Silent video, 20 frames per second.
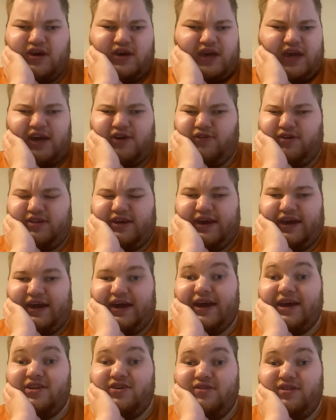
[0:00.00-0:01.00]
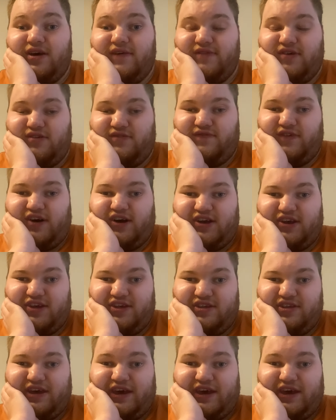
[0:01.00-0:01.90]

Anyways, I do love those Foxes.